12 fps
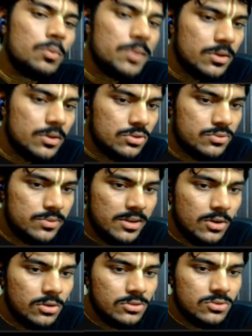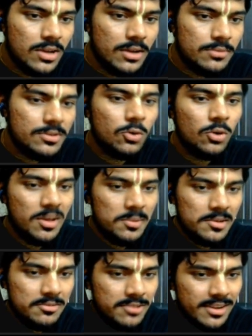Oh, we usually also have the
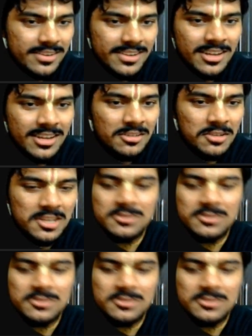OML file.